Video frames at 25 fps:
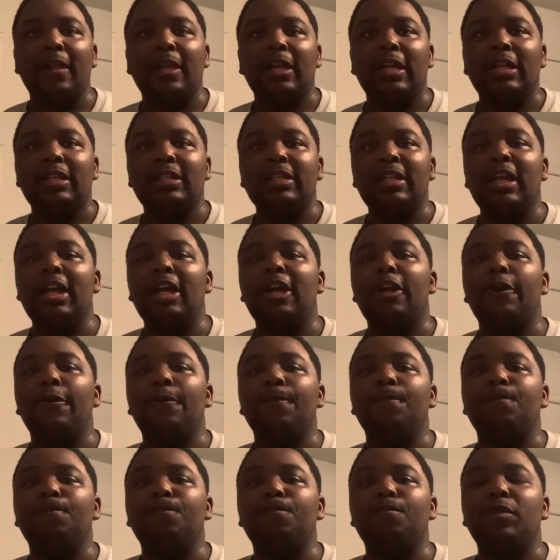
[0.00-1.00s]
Now,
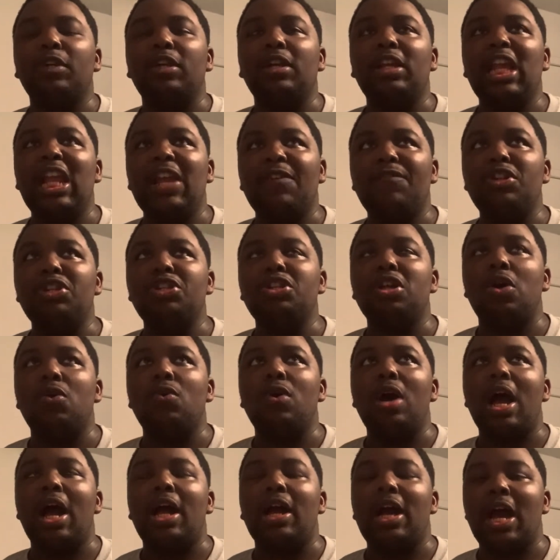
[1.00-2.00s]
even
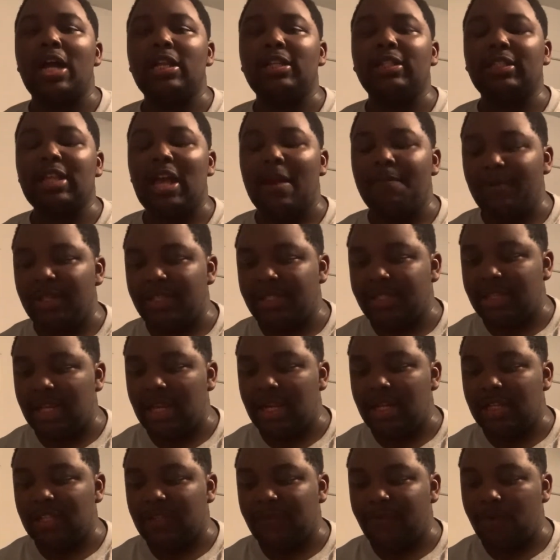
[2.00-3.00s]
though I've been
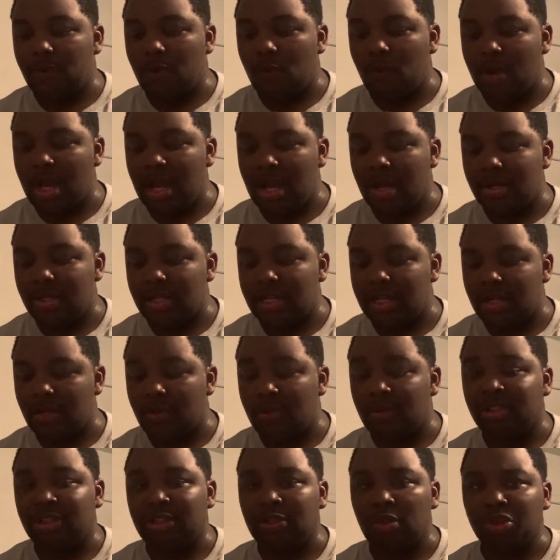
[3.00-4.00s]
saying this for a while now
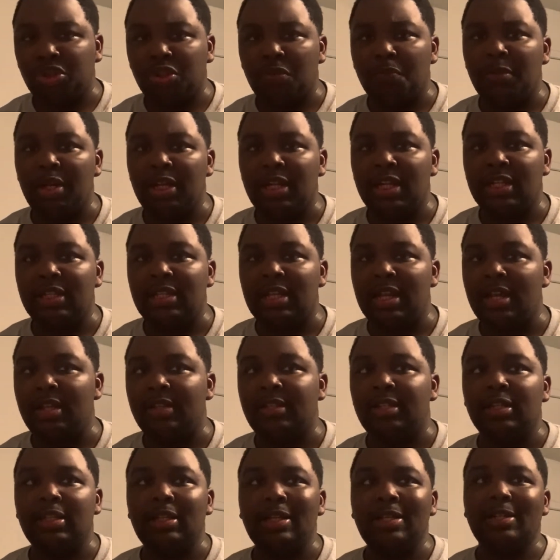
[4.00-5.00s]
on social media that
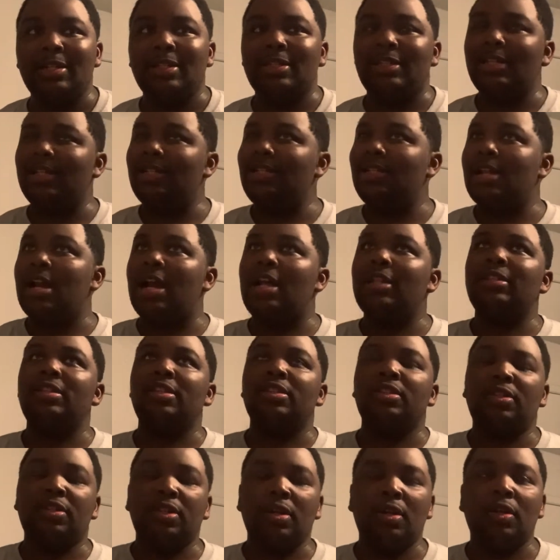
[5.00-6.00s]
Zelina did not
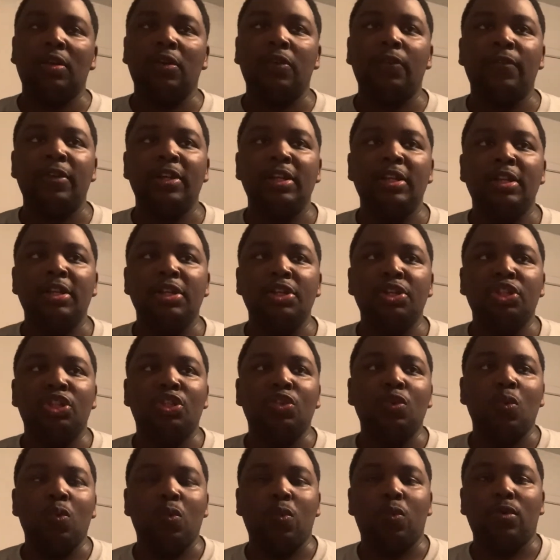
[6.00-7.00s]
deserve
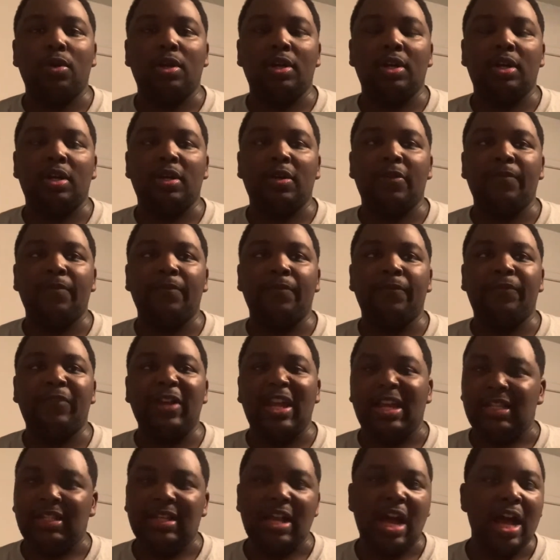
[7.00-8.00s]
to
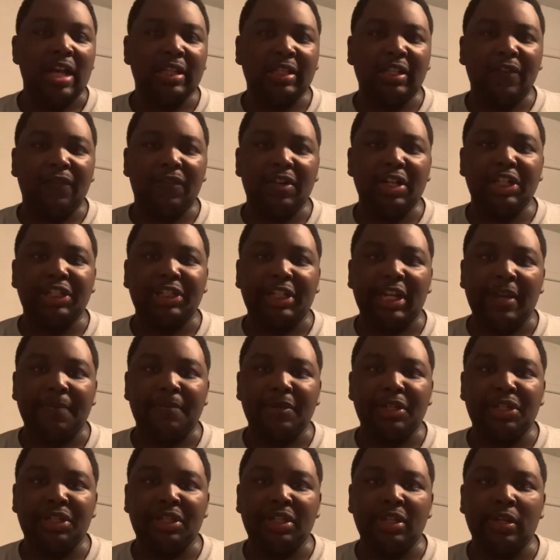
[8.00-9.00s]
face Asuka for the
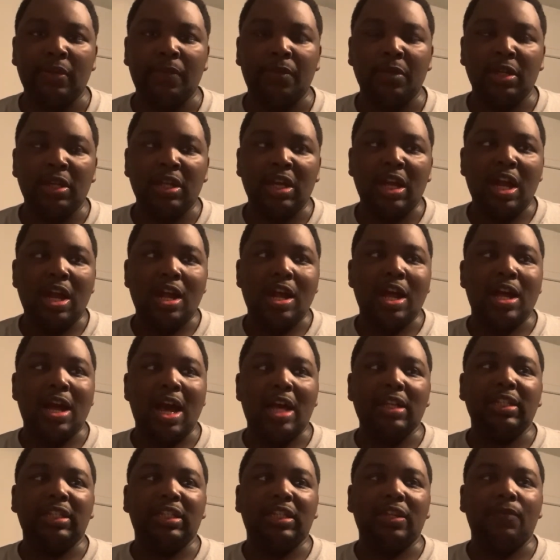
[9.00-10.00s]
championship, I
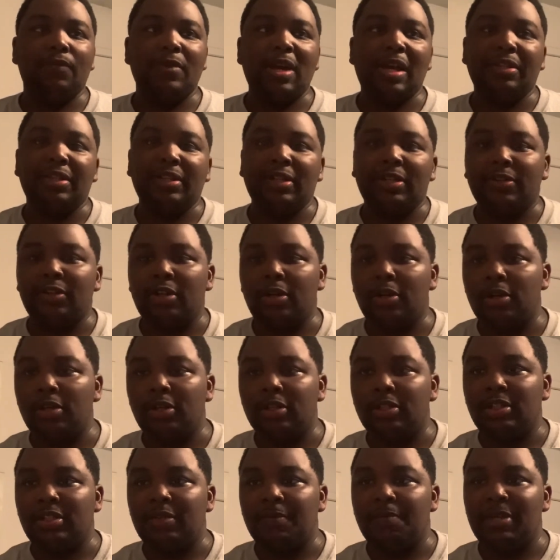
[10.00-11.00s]
honestly rather her
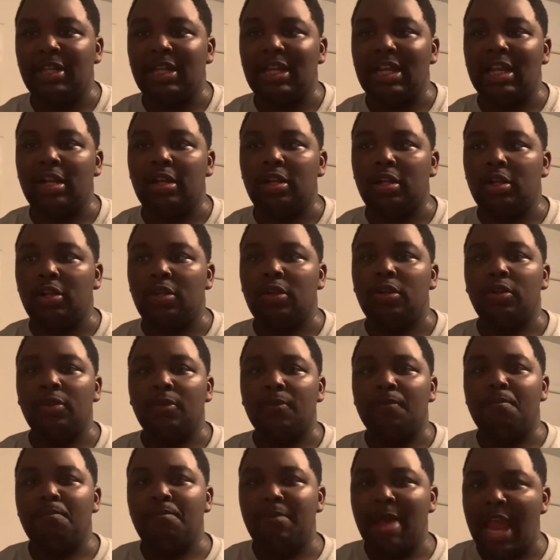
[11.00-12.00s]
to be in a
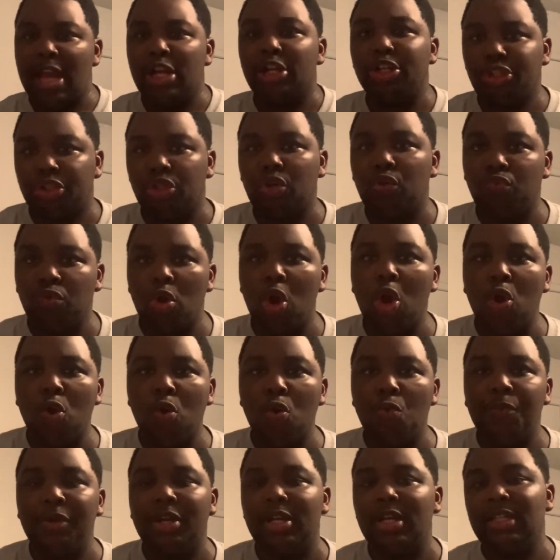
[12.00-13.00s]
manager role,
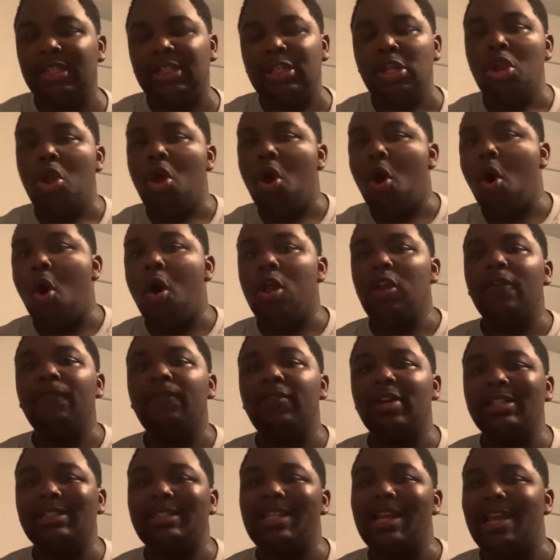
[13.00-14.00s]
because all of
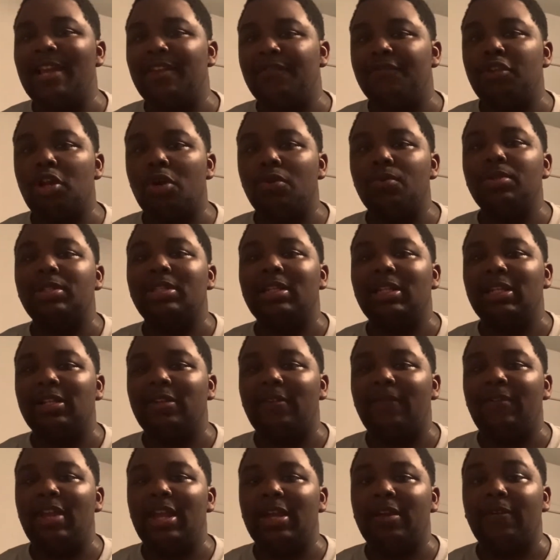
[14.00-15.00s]
us that have known Zelina
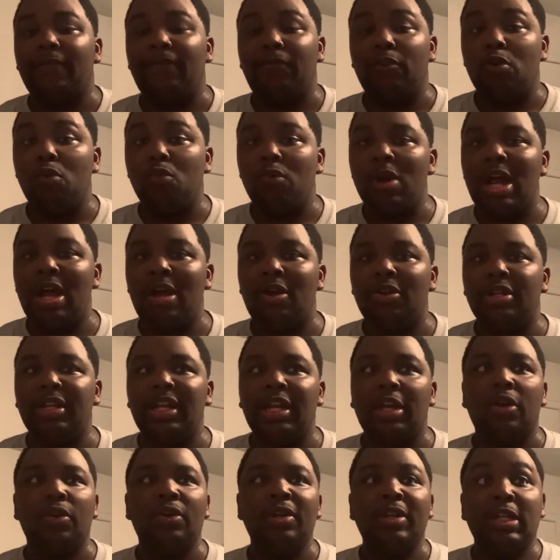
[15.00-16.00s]
Vega for a while
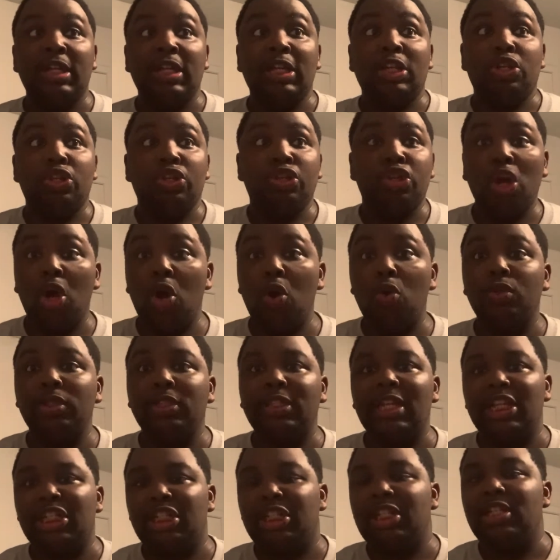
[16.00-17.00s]
now knows
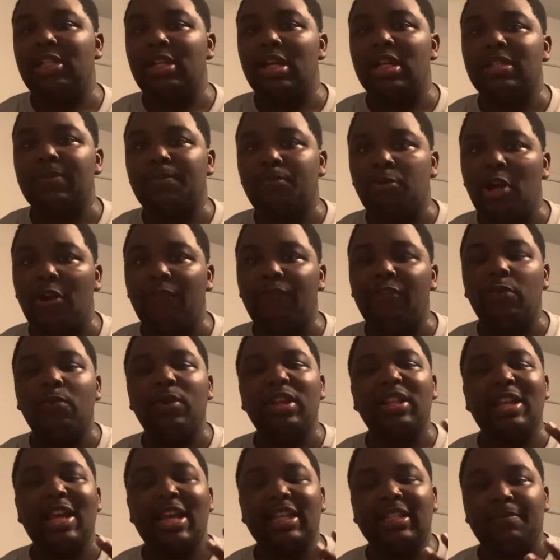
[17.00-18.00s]
that she does
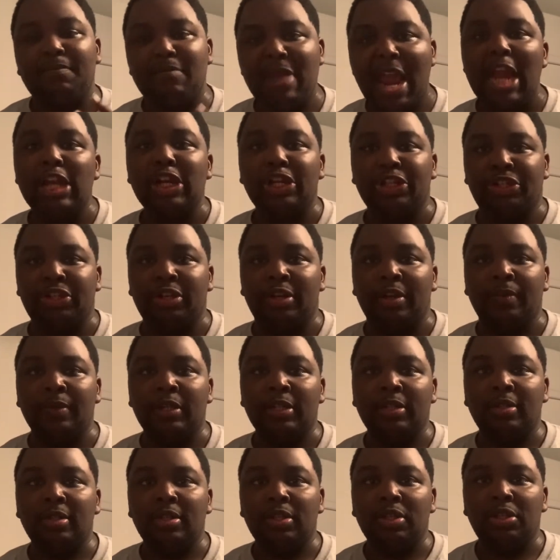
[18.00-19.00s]
perfect as manager.
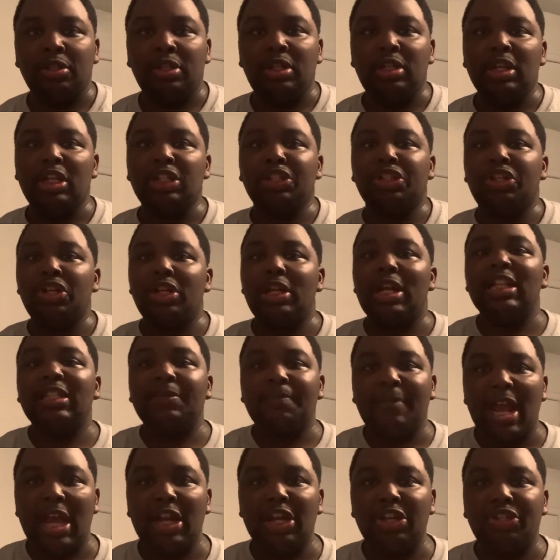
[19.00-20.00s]
She does good as
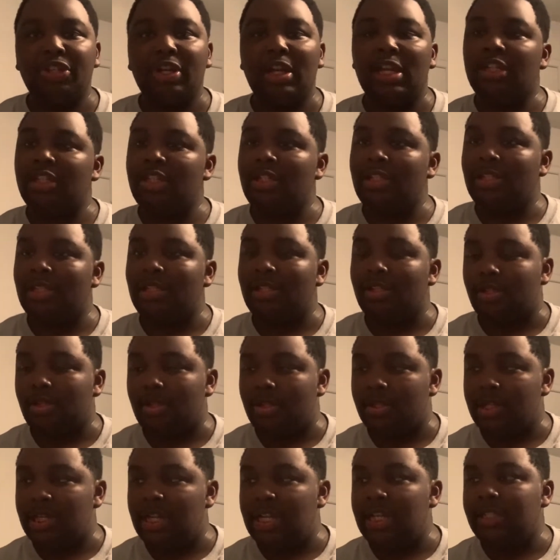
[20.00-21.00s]
manager, and she
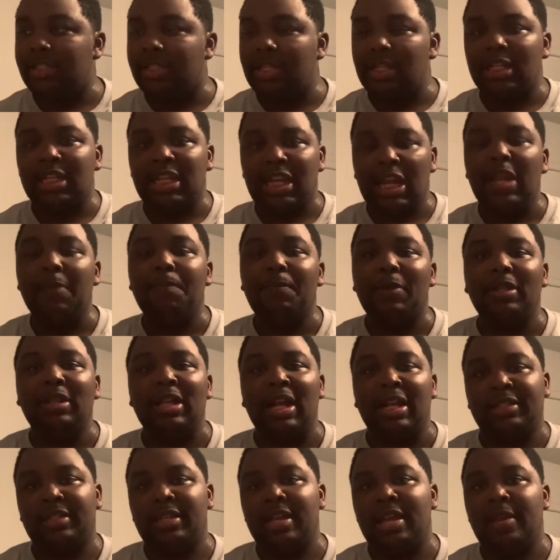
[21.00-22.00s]
needs to keep it
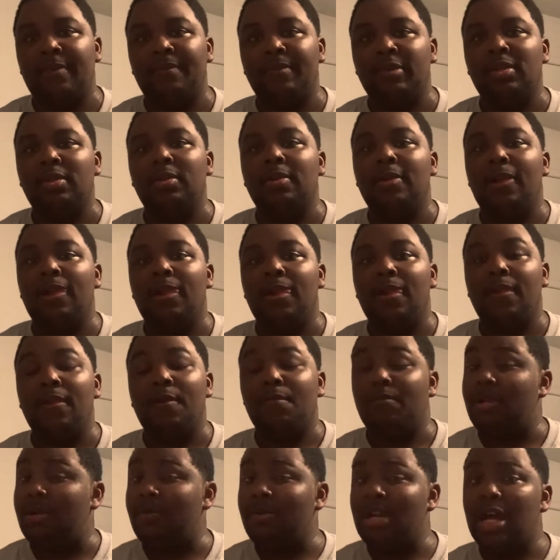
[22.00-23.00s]
like that.
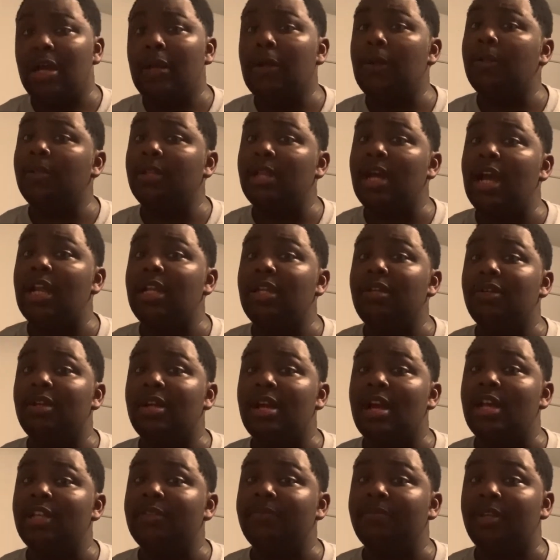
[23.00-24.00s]
But I'm not gonna lie to you
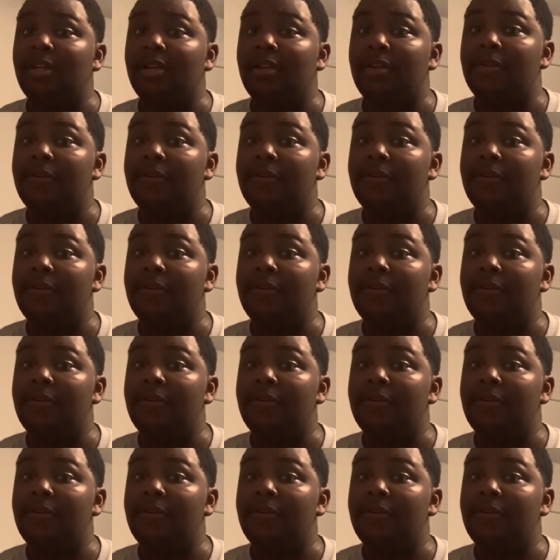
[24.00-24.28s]
guys, man.